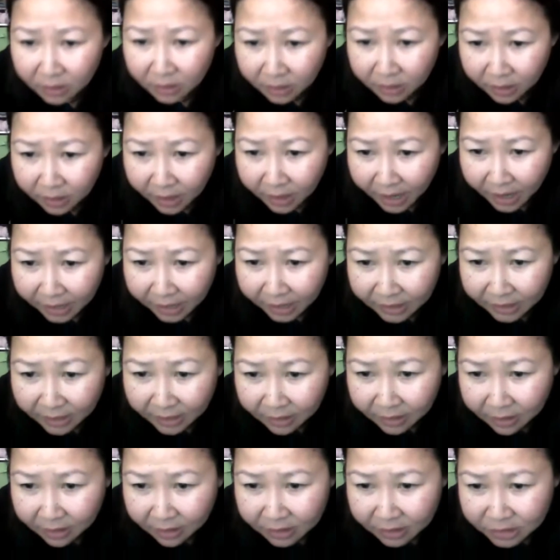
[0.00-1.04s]
I can
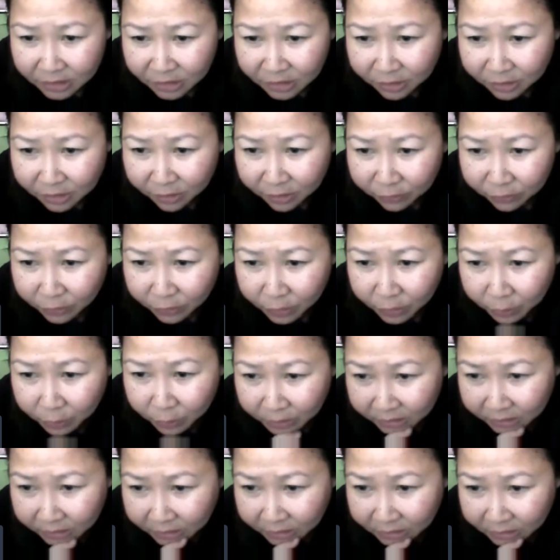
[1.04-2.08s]
cut sugar for a
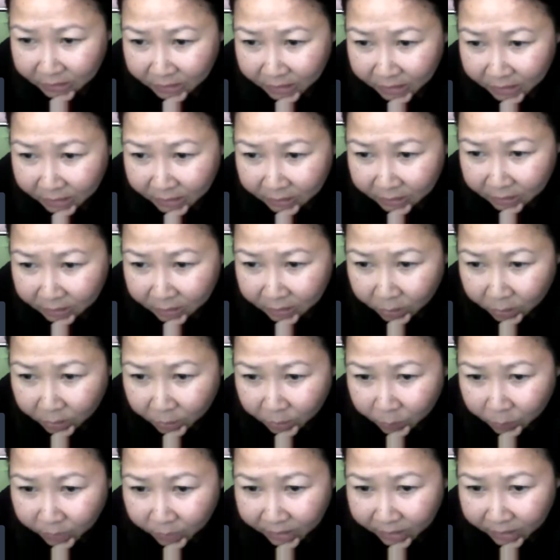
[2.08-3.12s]
week and then I go
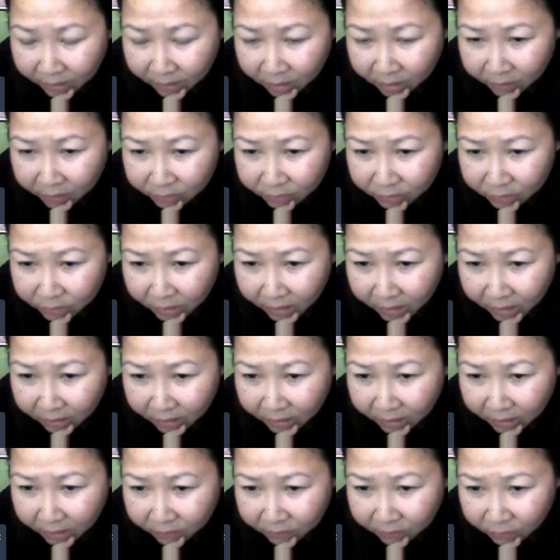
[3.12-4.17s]
way off track.
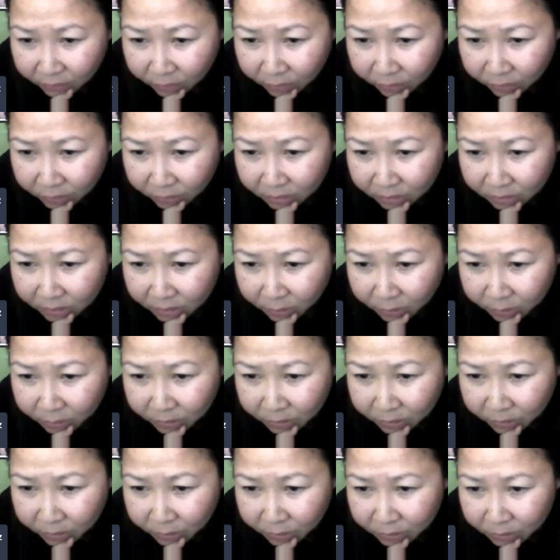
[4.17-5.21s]
I've heard
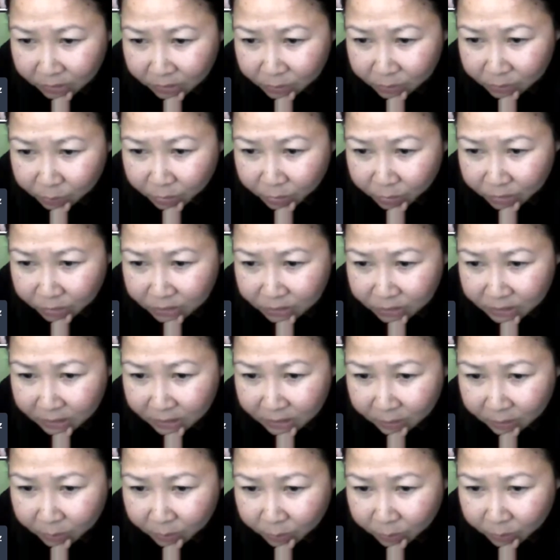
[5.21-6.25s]
yo-yo is worse
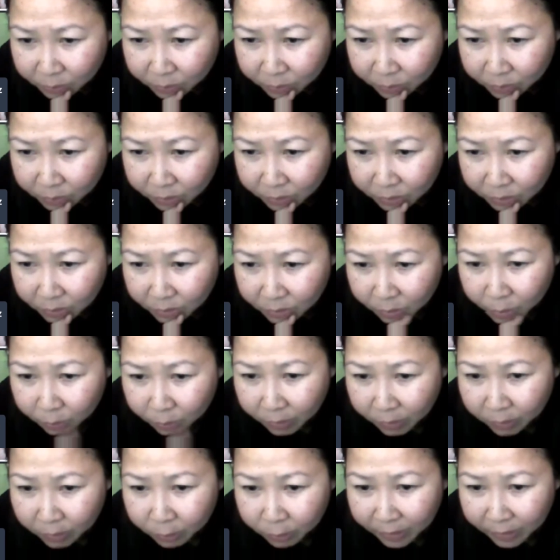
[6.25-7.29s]
than
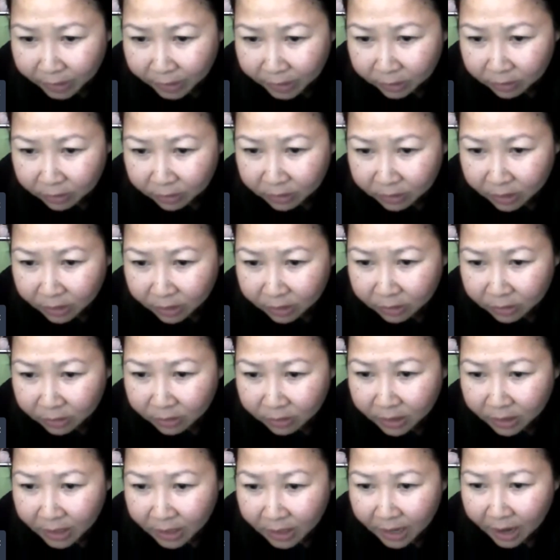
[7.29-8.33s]
one way or another.
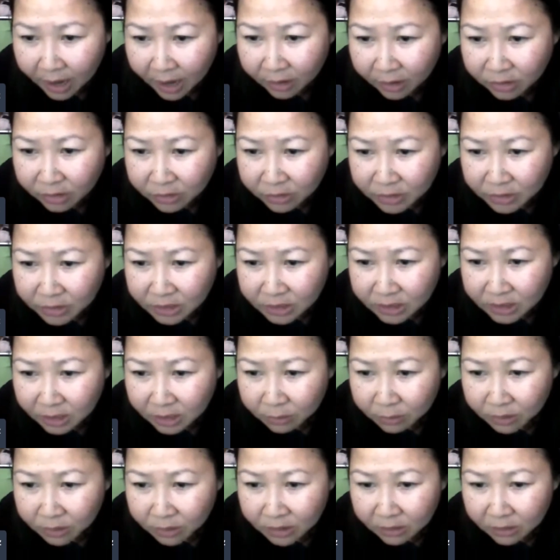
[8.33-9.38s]
How do you stick
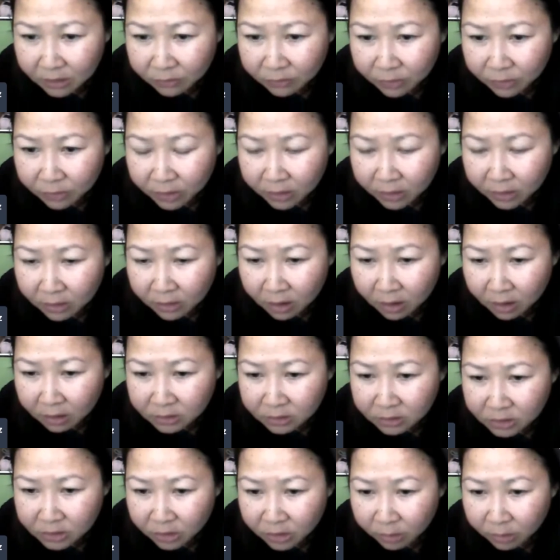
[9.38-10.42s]
with it for the long
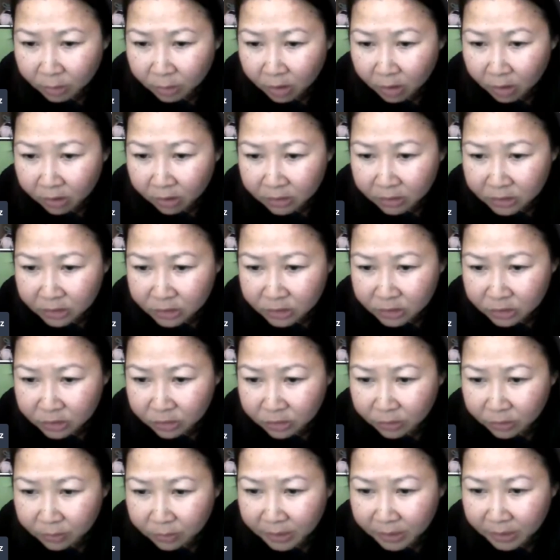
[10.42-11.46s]
term? All the sugar
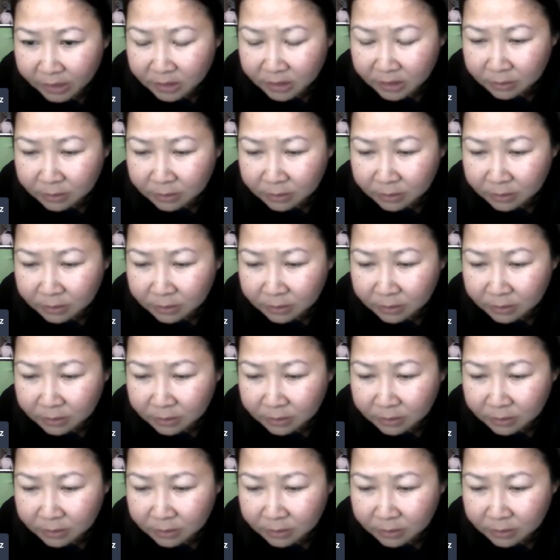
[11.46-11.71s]
makes